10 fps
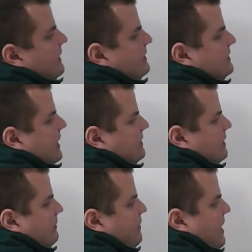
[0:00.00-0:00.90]
he's got
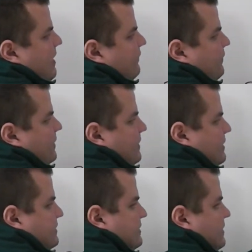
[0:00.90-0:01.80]
deep half
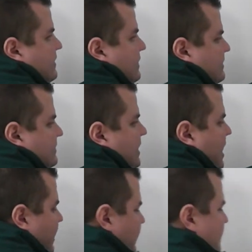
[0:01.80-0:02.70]
to this
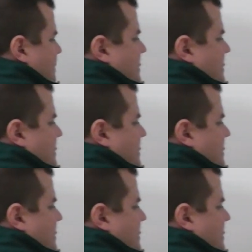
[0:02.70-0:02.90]
side,